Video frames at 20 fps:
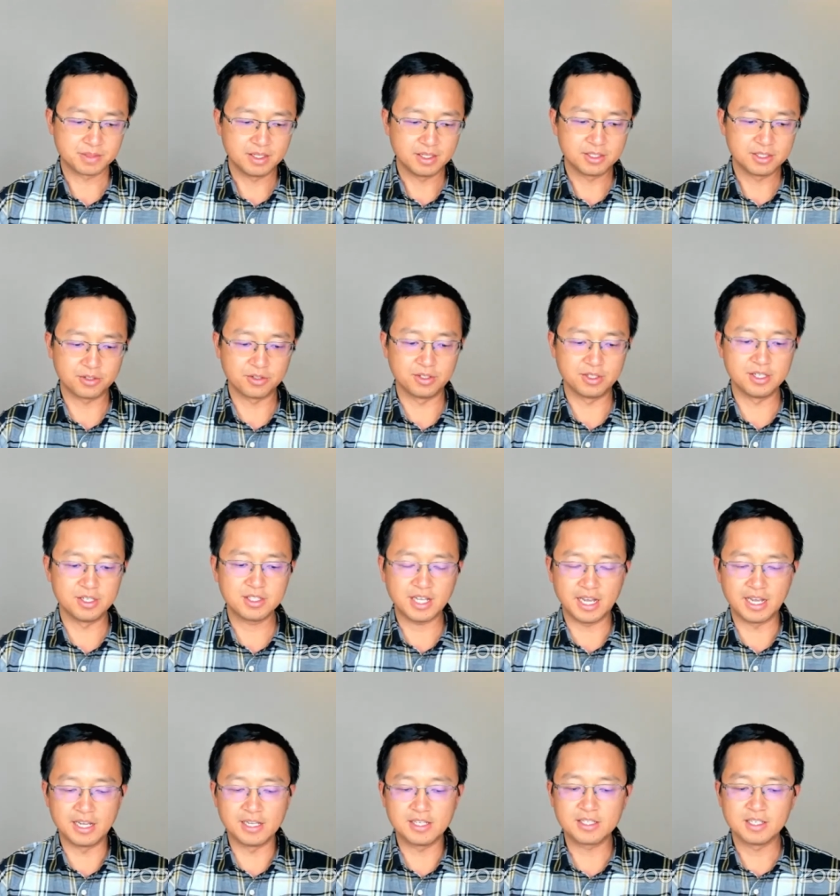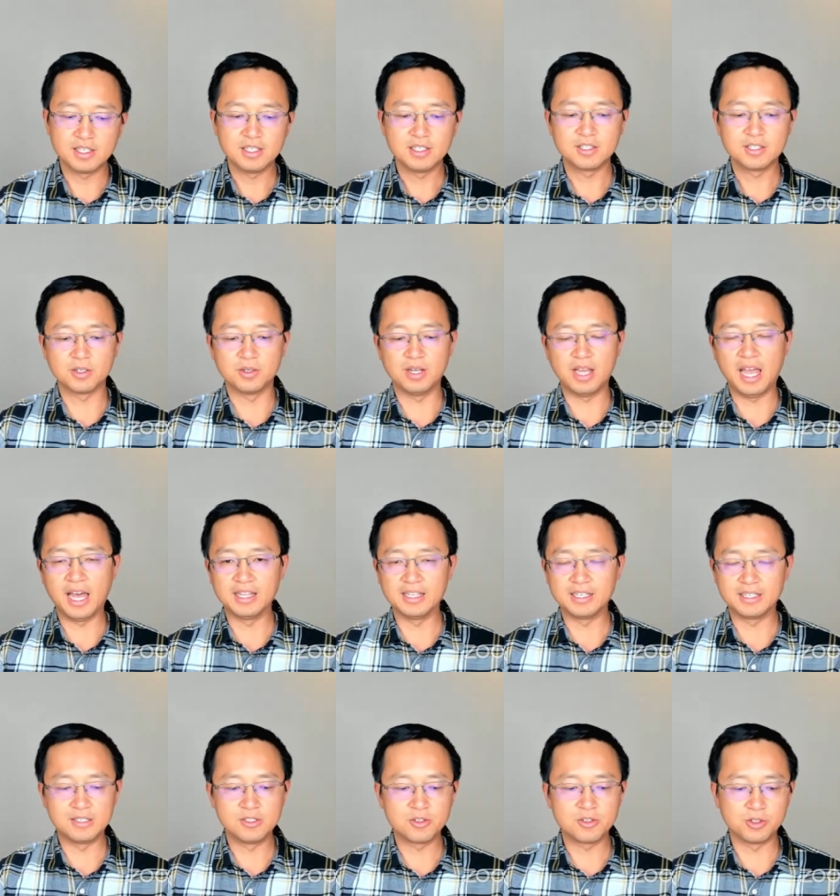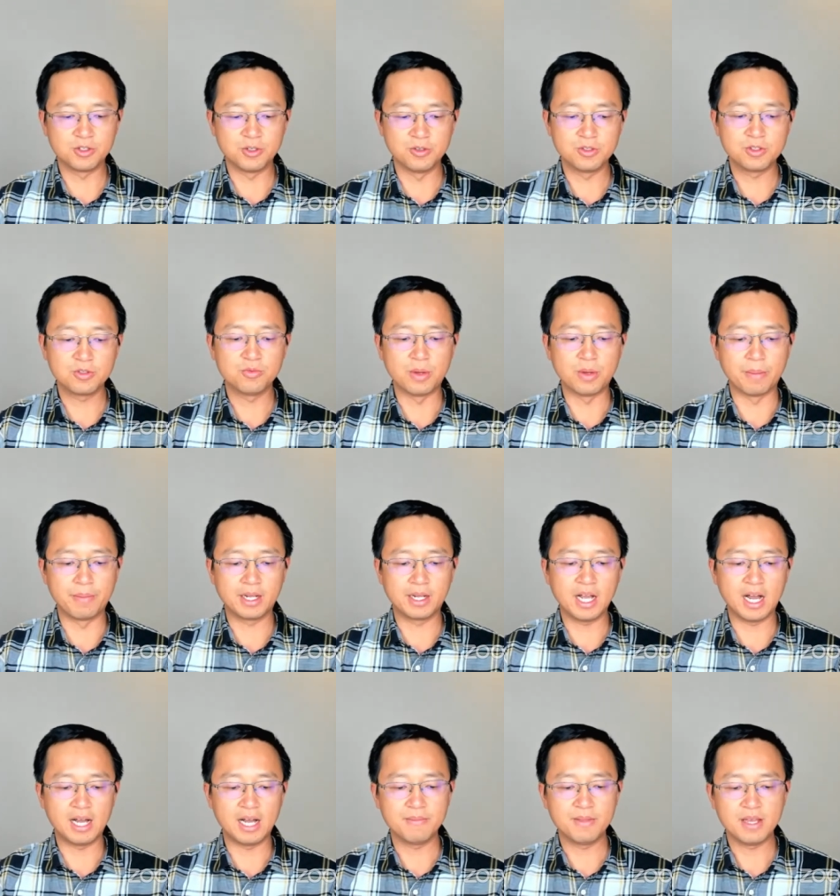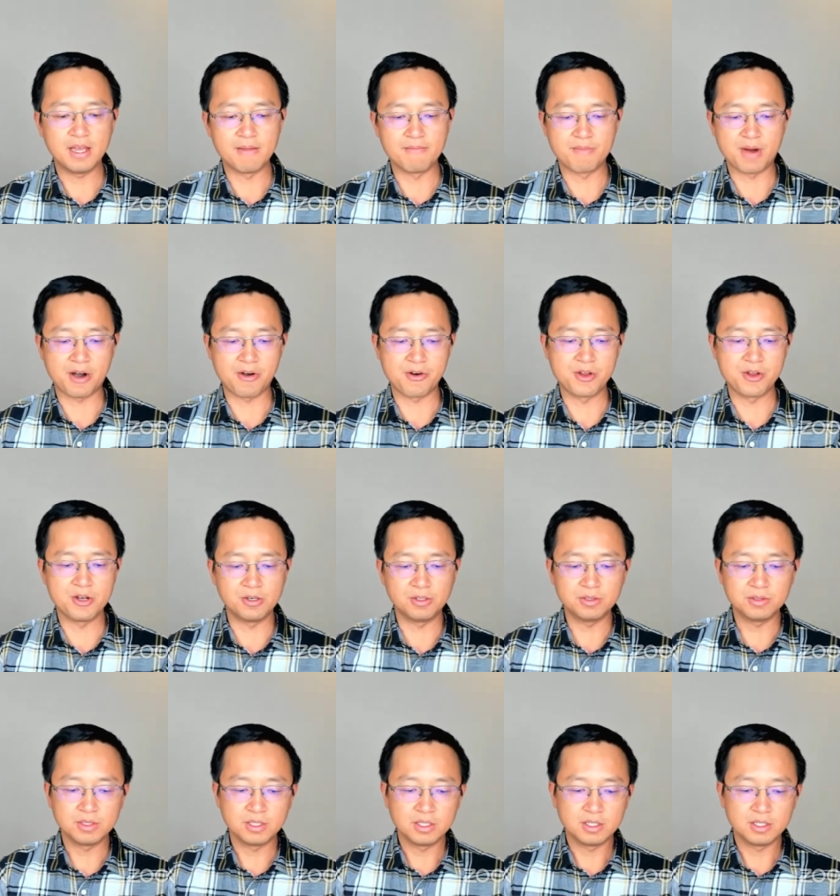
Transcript: So in this case, so Ellie introduced Rebecca and Mario,